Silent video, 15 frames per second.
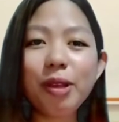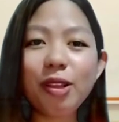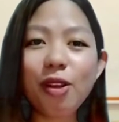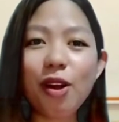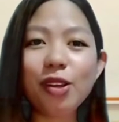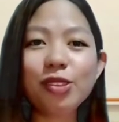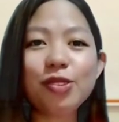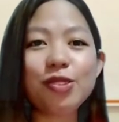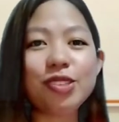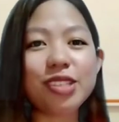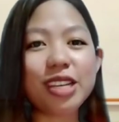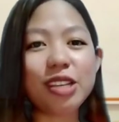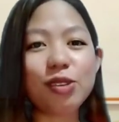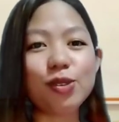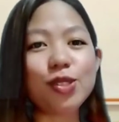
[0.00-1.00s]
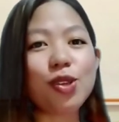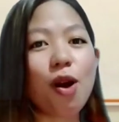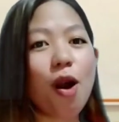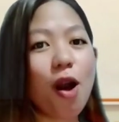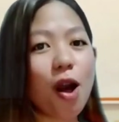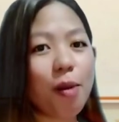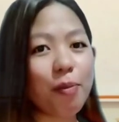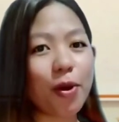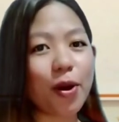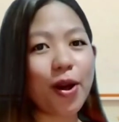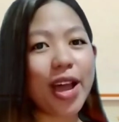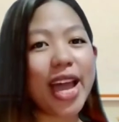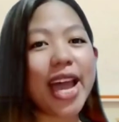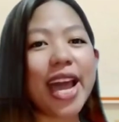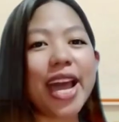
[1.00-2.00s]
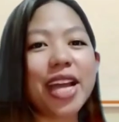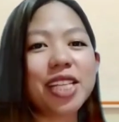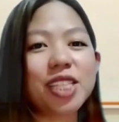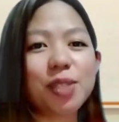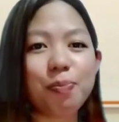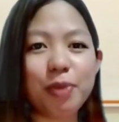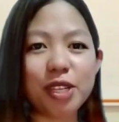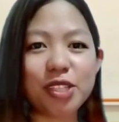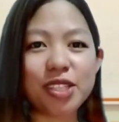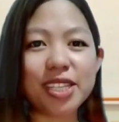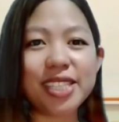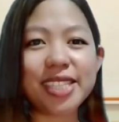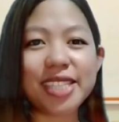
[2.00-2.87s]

belong to genus Homo and species